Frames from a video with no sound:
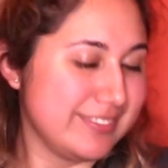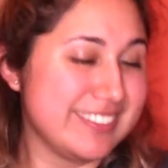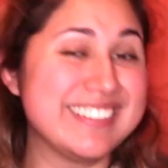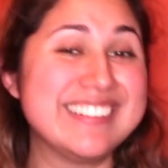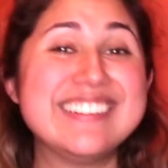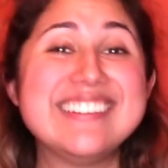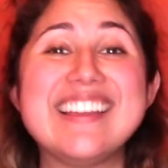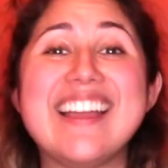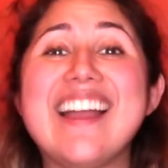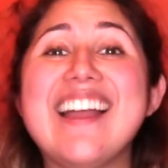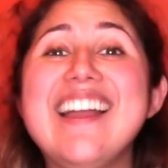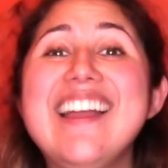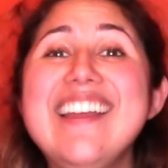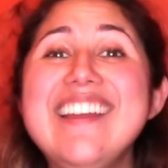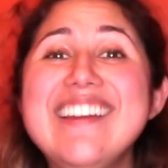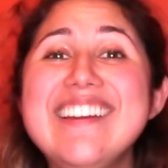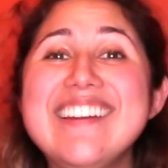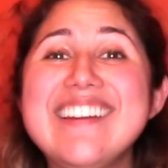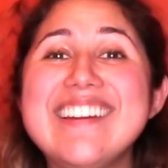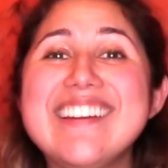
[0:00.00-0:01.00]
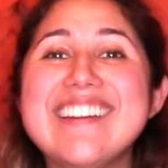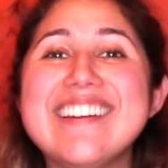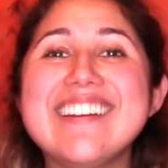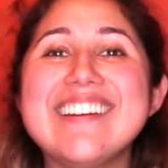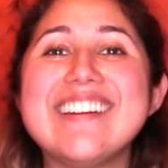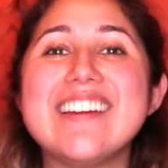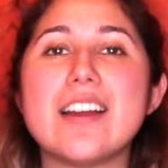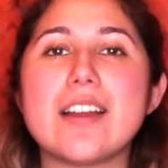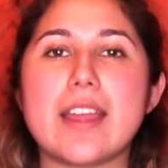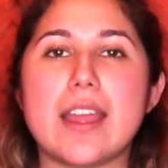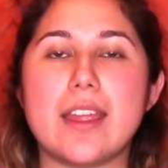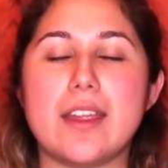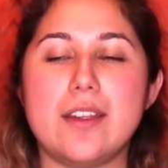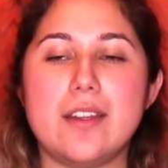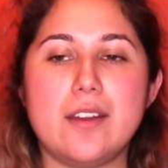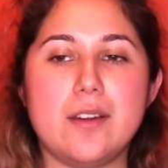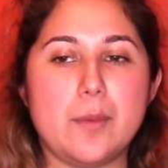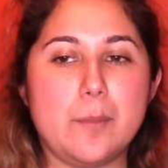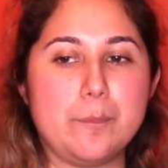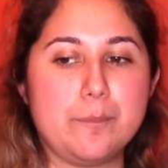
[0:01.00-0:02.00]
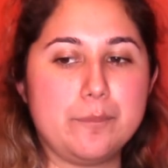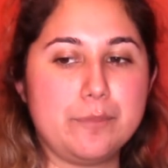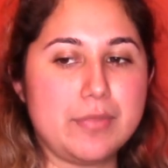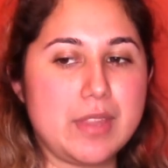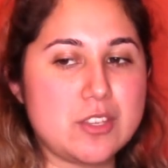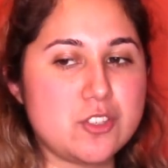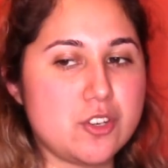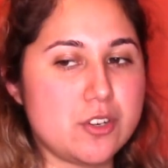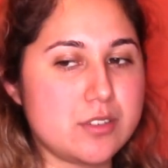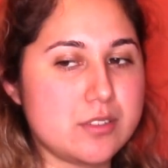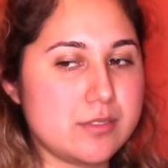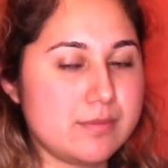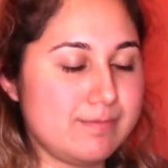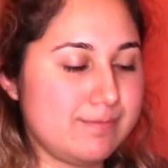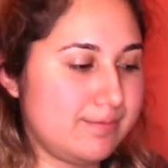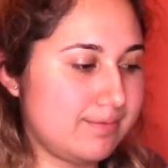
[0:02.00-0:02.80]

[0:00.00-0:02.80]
Yay! Okay, here you go. That's yours.